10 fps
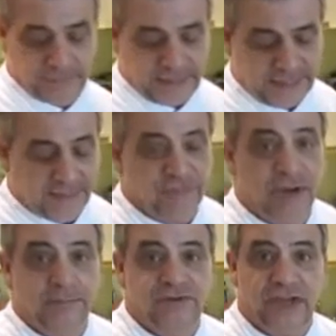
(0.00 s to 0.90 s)
I have
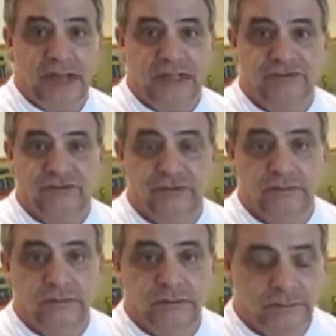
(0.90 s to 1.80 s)
chopped shallots.
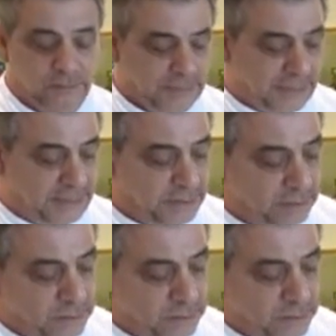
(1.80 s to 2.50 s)
Okay?